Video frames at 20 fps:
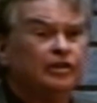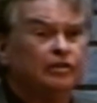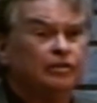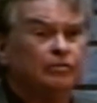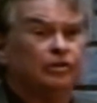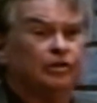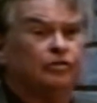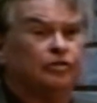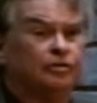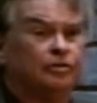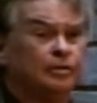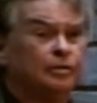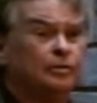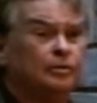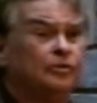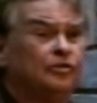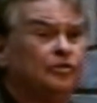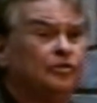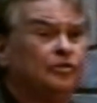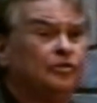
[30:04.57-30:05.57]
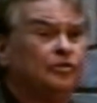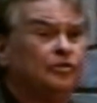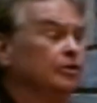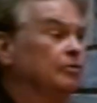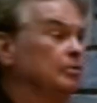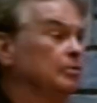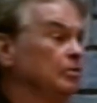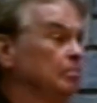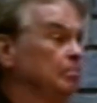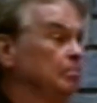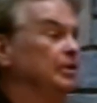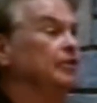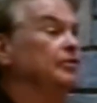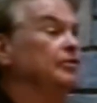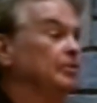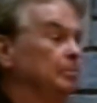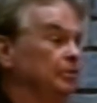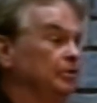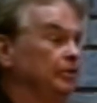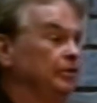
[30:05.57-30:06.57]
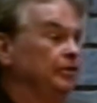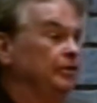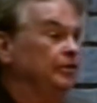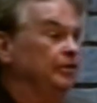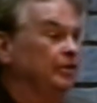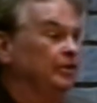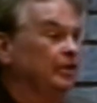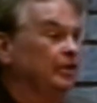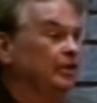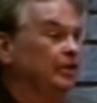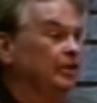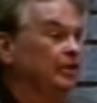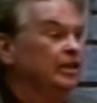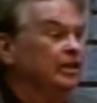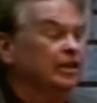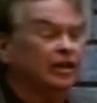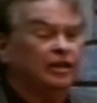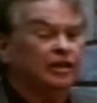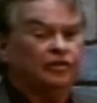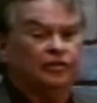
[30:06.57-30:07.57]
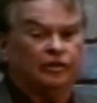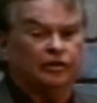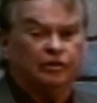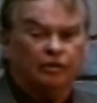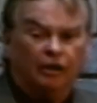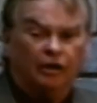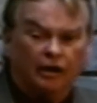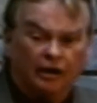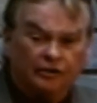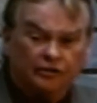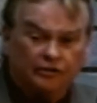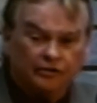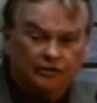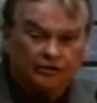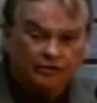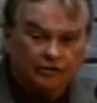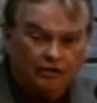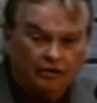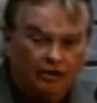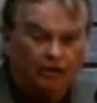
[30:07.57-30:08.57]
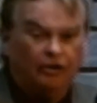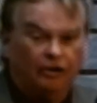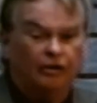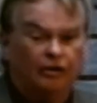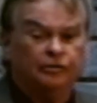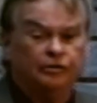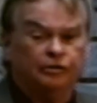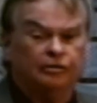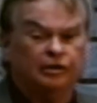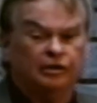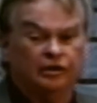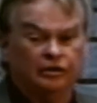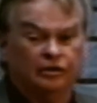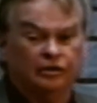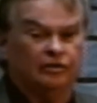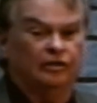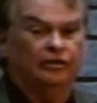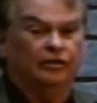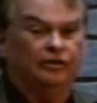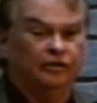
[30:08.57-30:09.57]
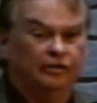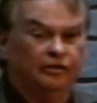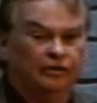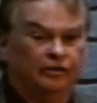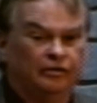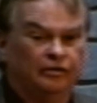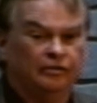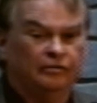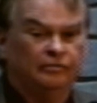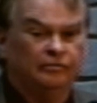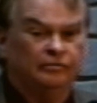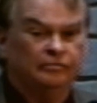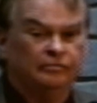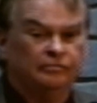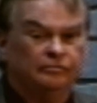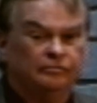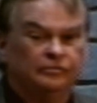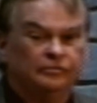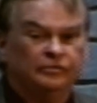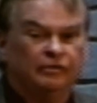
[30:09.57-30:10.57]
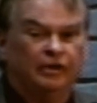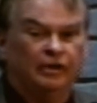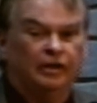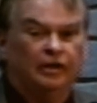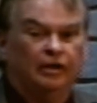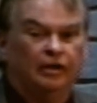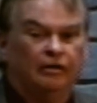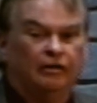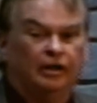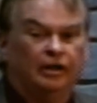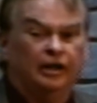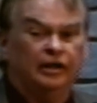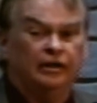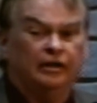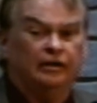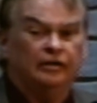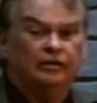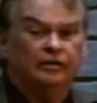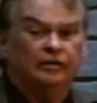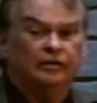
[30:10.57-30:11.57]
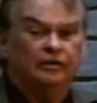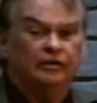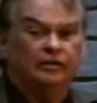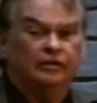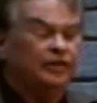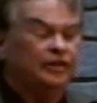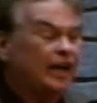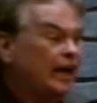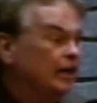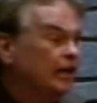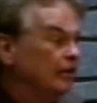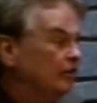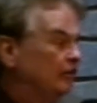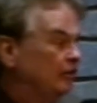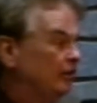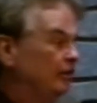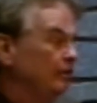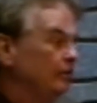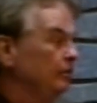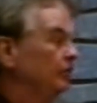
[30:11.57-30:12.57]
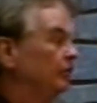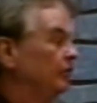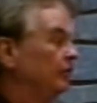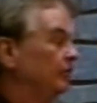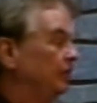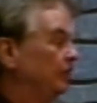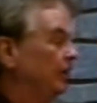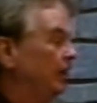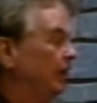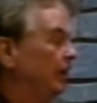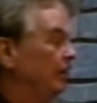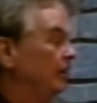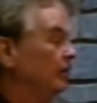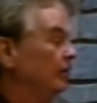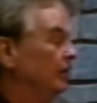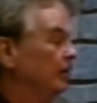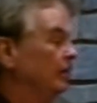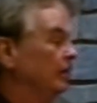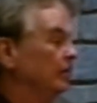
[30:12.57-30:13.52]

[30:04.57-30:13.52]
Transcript: with true spiritual principles, it cuts across all traditions, right? It's not exclusive to anything.